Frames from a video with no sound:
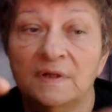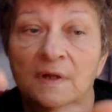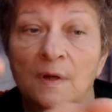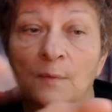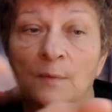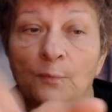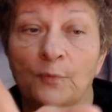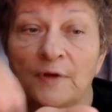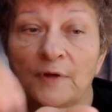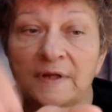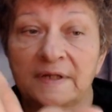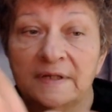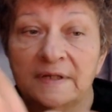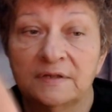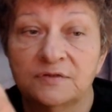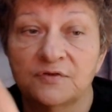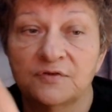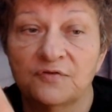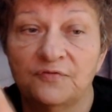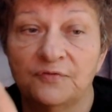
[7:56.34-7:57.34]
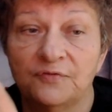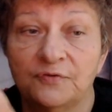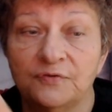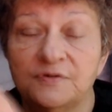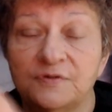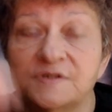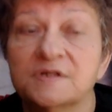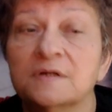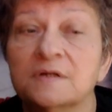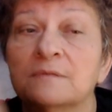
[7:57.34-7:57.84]
point to the
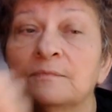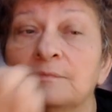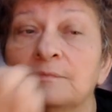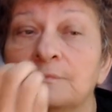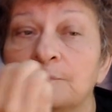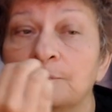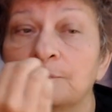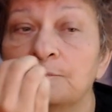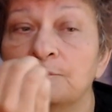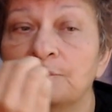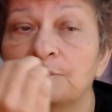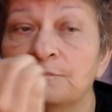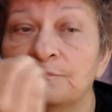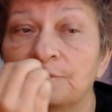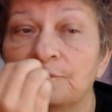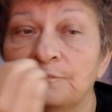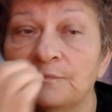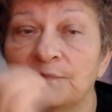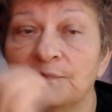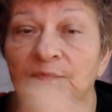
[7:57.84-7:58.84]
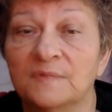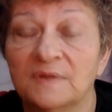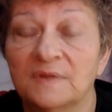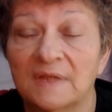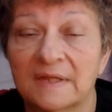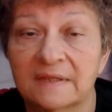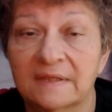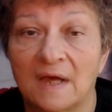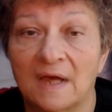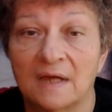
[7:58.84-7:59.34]
food
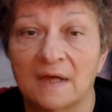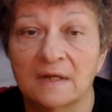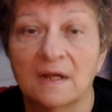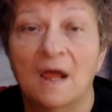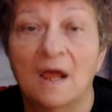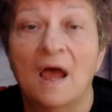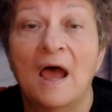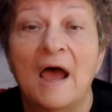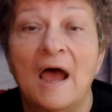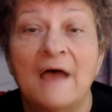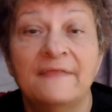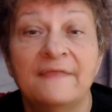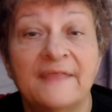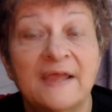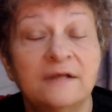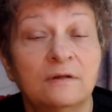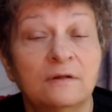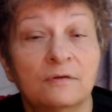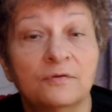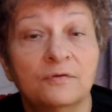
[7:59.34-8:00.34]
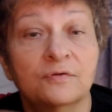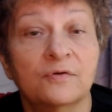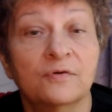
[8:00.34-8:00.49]
like that, and they know they're going